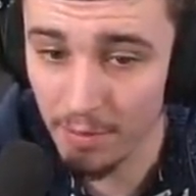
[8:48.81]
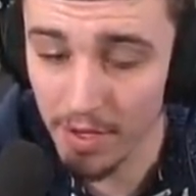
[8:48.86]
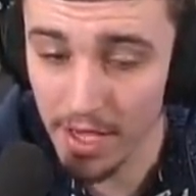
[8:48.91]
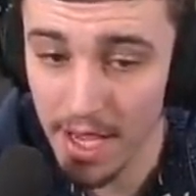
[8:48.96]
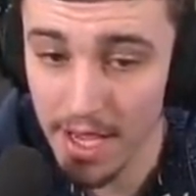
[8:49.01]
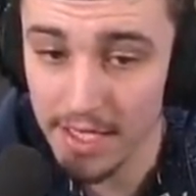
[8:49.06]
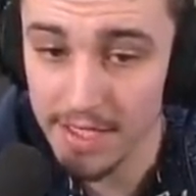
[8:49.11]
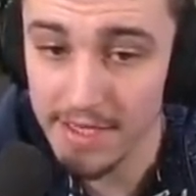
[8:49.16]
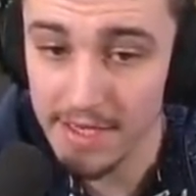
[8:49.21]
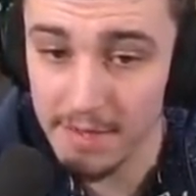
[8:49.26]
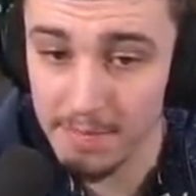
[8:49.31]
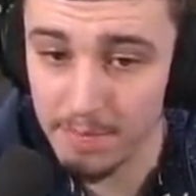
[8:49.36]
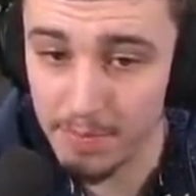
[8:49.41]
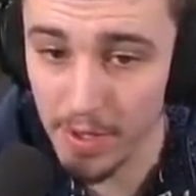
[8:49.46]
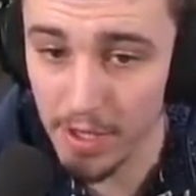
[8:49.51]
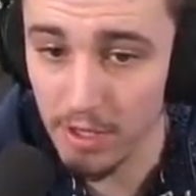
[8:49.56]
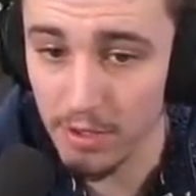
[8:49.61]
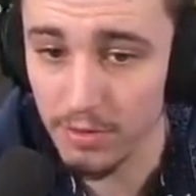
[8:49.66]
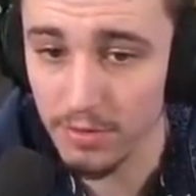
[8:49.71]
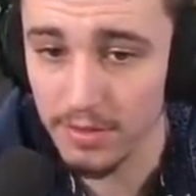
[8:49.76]
We actually
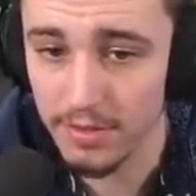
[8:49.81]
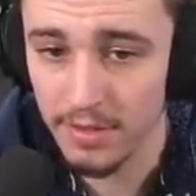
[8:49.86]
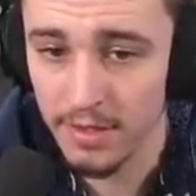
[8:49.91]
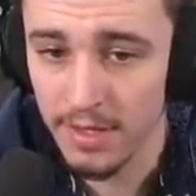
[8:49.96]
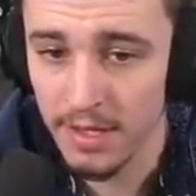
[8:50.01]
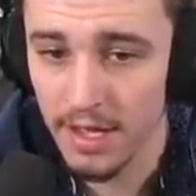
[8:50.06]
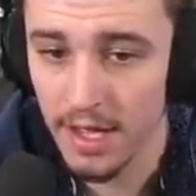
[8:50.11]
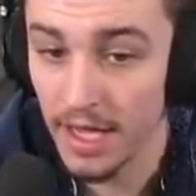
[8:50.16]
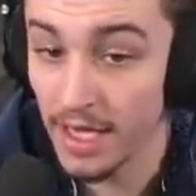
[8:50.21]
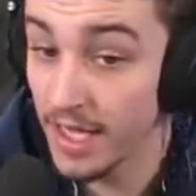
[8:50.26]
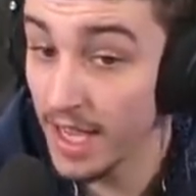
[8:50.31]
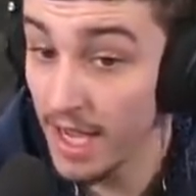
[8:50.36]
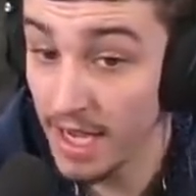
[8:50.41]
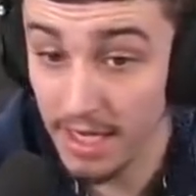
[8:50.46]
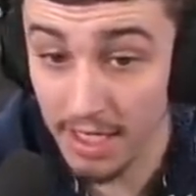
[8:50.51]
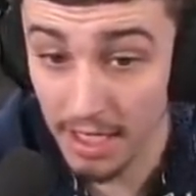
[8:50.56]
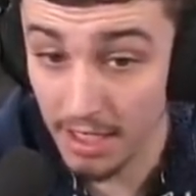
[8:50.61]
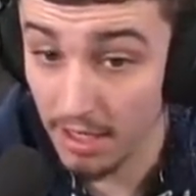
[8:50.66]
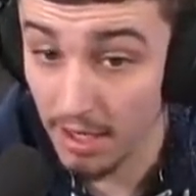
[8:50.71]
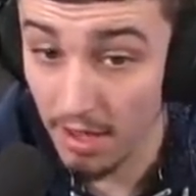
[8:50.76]
built,
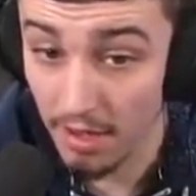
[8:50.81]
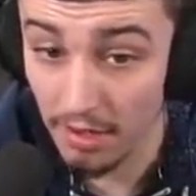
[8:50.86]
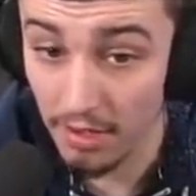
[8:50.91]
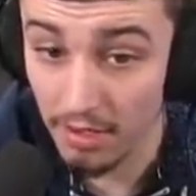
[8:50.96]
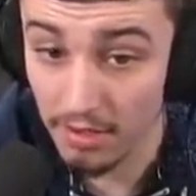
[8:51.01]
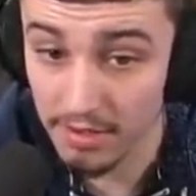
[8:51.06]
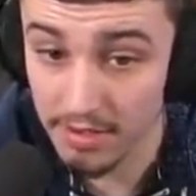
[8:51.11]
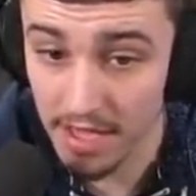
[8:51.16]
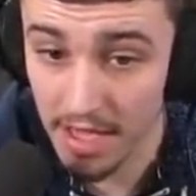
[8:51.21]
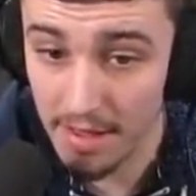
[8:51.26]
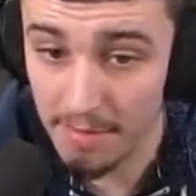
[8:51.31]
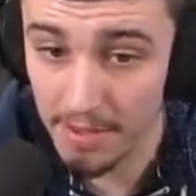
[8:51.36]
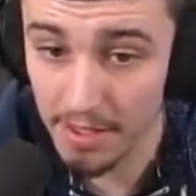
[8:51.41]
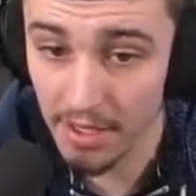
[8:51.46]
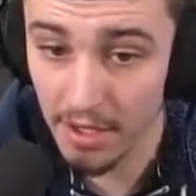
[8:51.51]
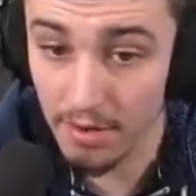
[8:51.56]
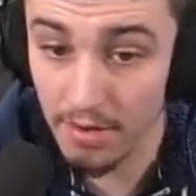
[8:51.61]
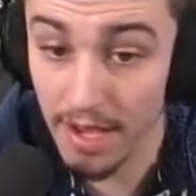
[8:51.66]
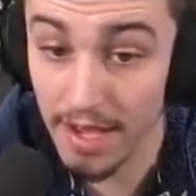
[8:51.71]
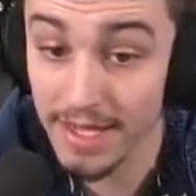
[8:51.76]
again, a long time
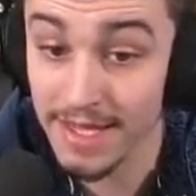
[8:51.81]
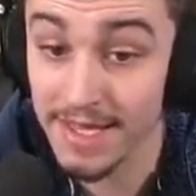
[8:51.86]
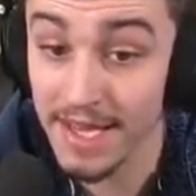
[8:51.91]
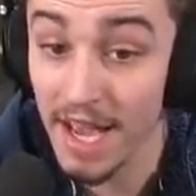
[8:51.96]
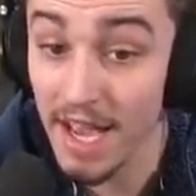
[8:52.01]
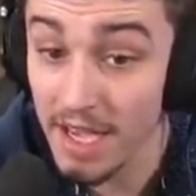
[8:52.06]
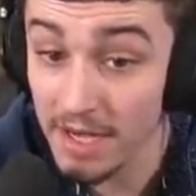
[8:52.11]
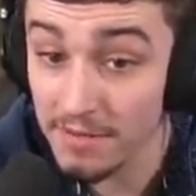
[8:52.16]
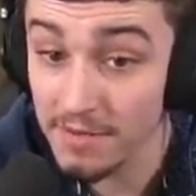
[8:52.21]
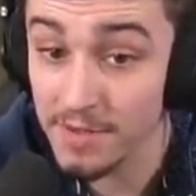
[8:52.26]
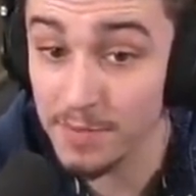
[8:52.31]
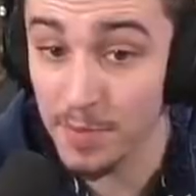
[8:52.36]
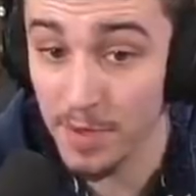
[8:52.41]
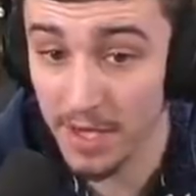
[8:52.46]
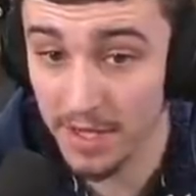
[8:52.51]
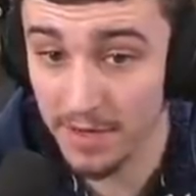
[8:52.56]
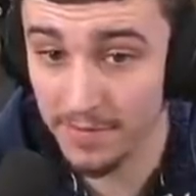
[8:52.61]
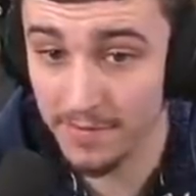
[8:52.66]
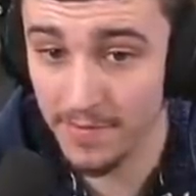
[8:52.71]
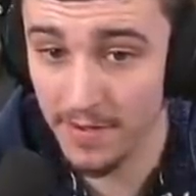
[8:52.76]
ago, a cave
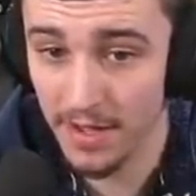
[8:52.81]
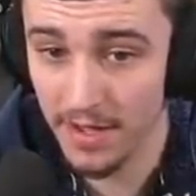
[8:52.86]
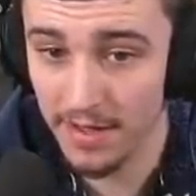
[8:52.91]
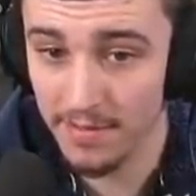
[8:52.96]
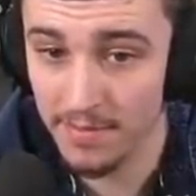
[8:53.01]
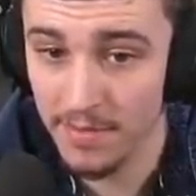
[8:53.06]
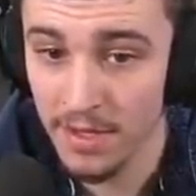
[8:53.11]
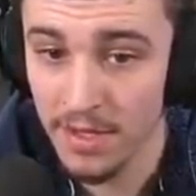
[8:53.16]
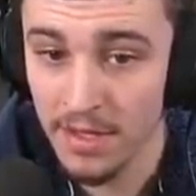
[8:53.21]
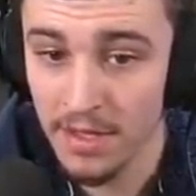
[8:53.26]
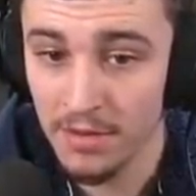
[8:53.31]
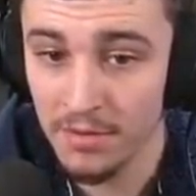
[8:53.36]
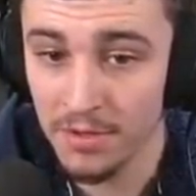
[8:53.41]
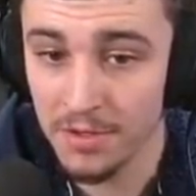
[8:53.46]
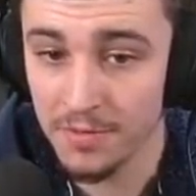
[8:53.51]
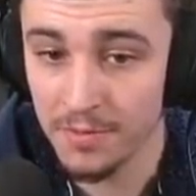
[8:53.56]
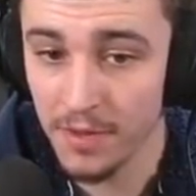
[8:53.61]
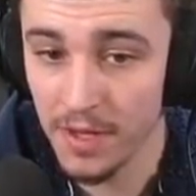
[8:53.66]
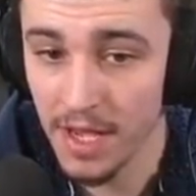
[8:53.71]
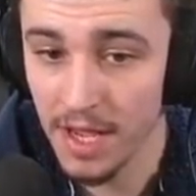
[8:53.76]
spider farm,
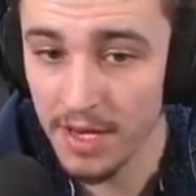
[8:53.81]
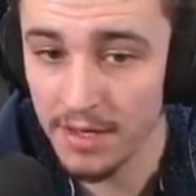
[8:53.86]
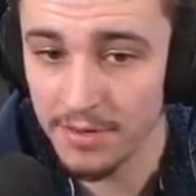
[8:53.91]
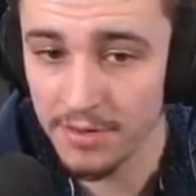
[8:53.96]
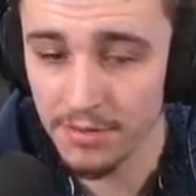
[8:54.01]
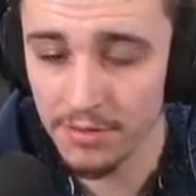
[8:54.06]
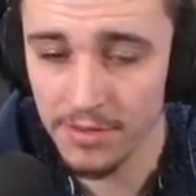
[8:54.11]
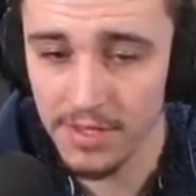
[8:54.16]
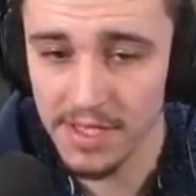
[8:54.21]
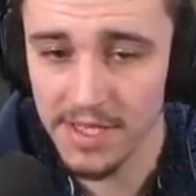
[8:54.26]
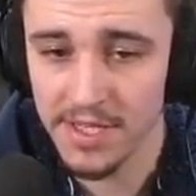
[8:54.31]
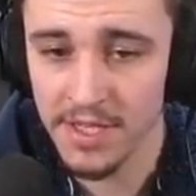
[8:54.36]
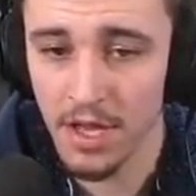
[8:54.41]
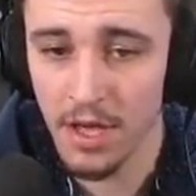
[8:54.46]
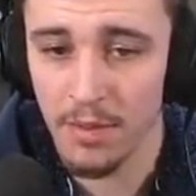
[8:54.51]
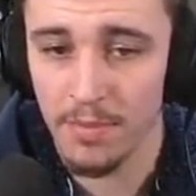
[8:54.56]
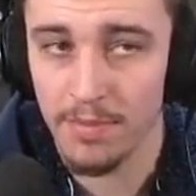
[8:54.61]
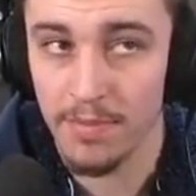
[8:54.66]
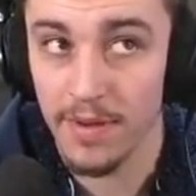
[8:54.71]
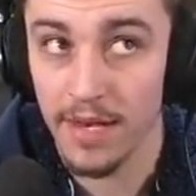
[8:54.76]
which if we head through this
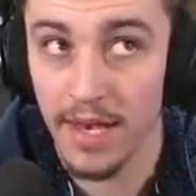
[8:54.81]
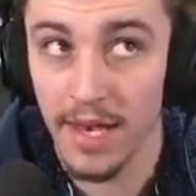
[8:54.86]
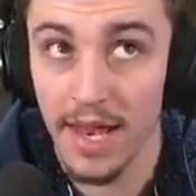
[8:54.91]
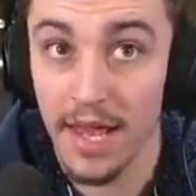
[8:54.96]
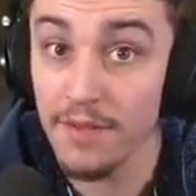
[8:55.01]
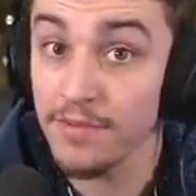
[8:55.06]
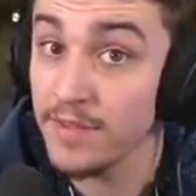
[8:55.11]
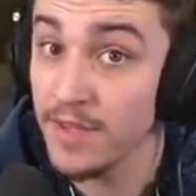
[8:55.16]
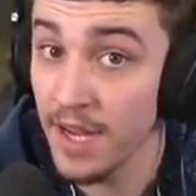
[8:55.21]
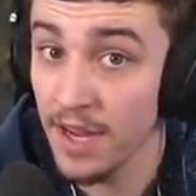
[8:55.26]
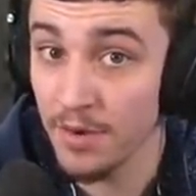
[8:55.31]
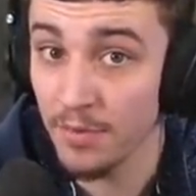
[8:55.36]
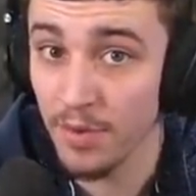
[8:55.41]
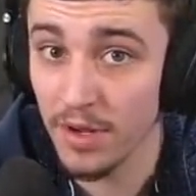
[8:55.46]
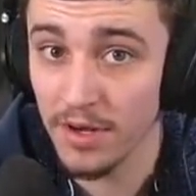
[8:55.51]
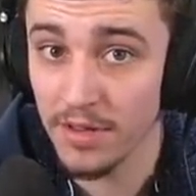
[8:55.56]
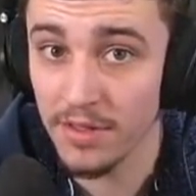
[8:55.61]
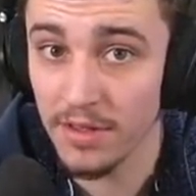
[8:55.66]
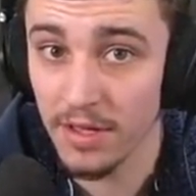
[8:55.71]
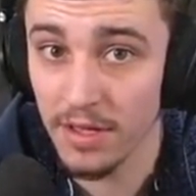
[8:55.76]
top left-hand
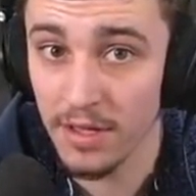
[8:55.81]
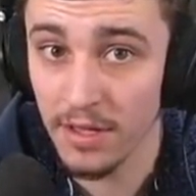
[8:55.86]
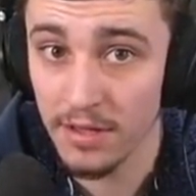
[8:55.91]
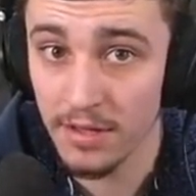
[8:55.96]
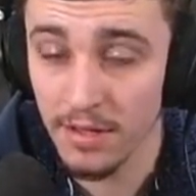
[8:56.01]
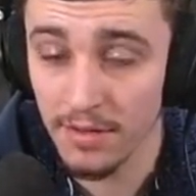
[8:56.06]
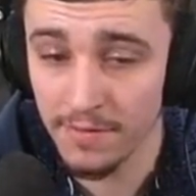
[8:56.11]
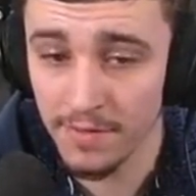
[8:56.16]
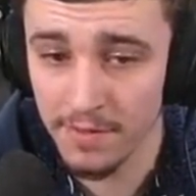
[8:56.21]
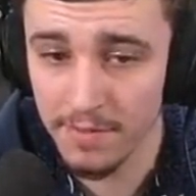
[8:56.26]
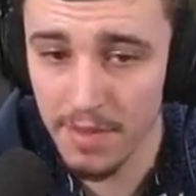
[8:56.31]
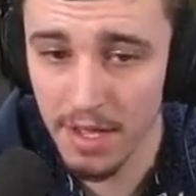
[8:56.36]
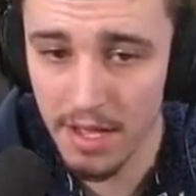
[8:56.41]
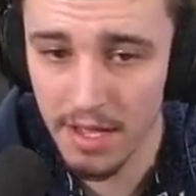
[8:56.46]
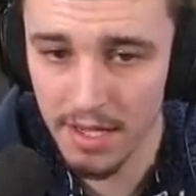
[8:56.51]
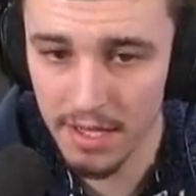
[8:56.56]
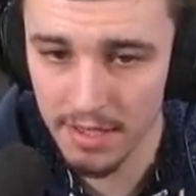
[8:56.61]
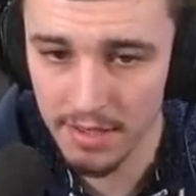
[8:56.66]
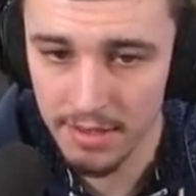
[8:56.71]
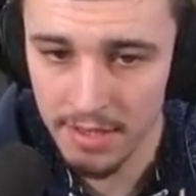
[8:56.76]
one of the
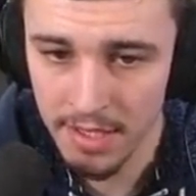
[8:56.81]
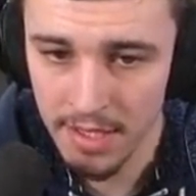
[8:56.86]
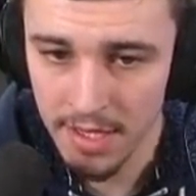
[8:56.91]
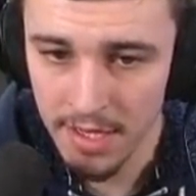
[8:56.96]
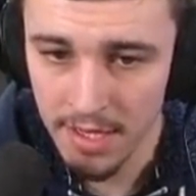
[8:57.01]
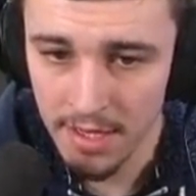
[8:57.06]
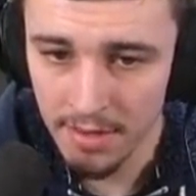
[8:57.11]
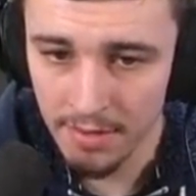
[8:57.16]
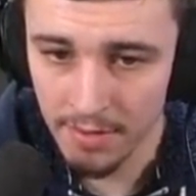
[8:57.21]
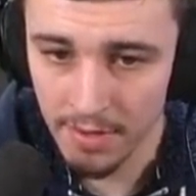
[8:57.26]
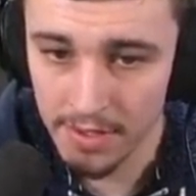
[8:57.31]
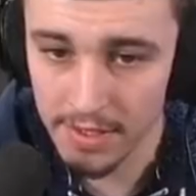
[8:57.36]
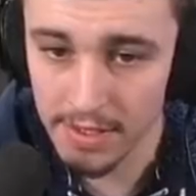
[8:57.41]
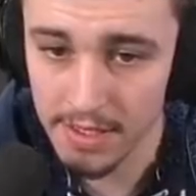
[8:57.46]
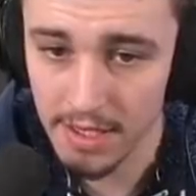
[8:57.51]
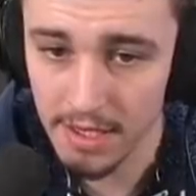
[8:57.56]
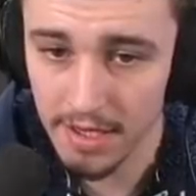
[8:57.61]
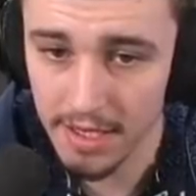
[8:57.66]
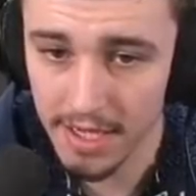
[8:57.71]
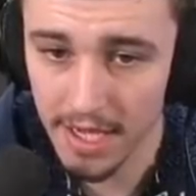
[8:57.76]
mine, this
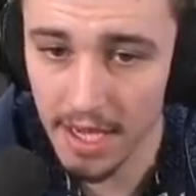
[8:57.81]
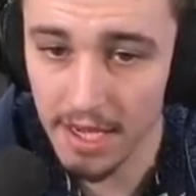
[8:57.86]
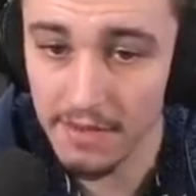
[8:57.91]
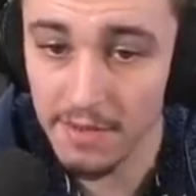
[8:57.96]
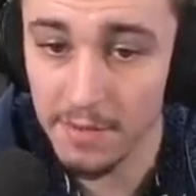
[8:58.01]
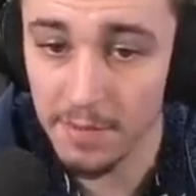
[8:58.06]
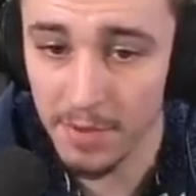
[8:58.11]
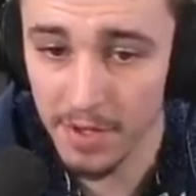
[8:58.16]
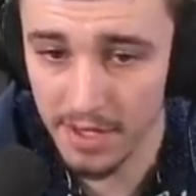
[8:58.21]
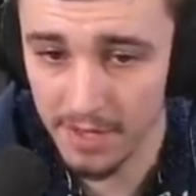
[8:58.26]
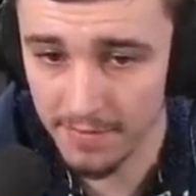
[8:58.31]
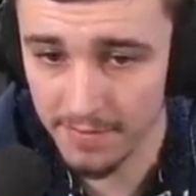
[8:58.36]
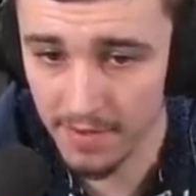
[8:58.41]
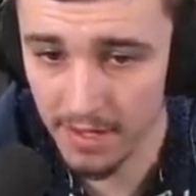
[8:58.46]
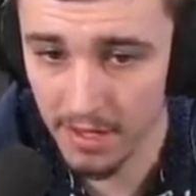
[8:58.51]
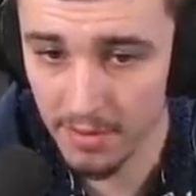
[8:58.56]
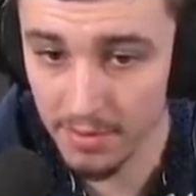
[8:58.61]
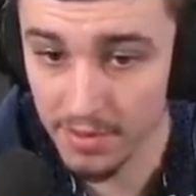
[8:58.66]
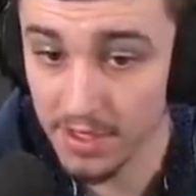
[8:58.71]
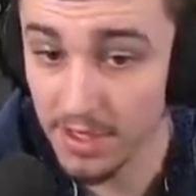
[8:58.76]
is our cave spider
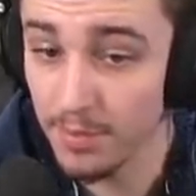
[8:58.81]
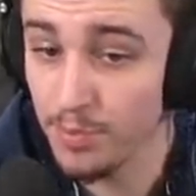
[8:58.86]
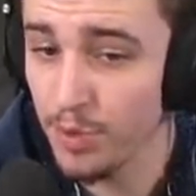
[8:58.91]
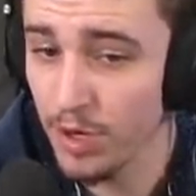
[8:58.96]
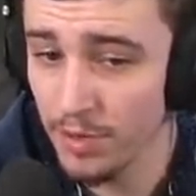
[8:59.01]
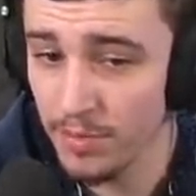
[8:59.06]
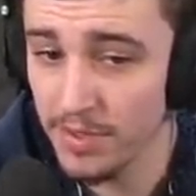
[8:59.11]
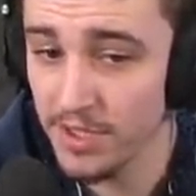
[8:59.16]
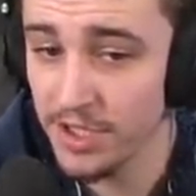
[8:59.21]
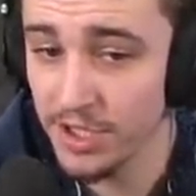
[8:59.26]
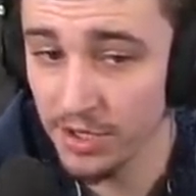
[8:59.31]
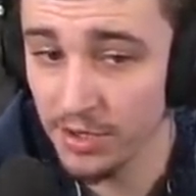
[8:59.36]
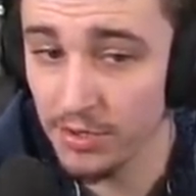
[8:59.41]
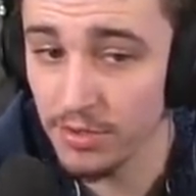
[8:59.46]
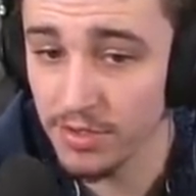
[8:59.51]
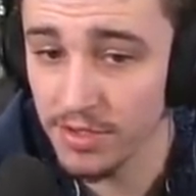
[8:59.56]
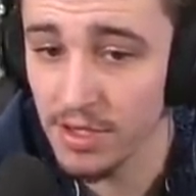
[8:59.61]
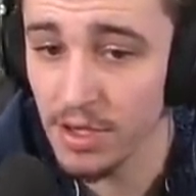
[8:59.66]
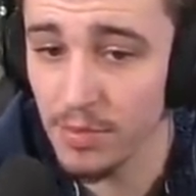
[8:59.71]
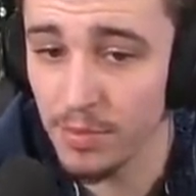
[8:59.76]
farm, which I probably should
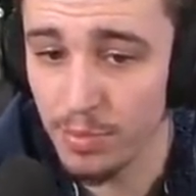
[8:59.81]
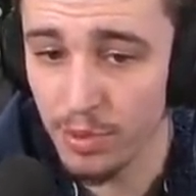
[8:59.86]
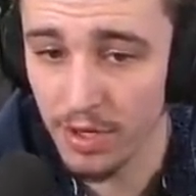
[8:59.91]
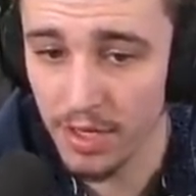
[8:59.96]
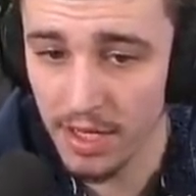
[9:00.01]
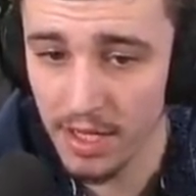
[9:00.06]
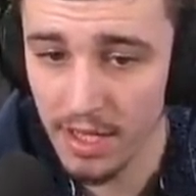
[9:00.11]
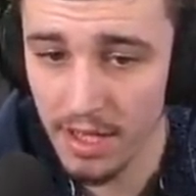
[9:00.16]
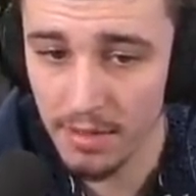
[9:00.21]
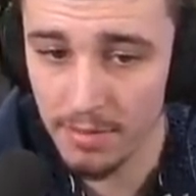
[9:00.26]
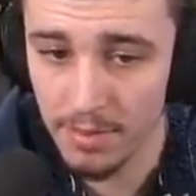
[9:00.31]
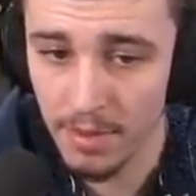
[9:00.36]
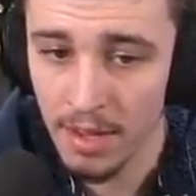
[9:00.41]
also pretty up.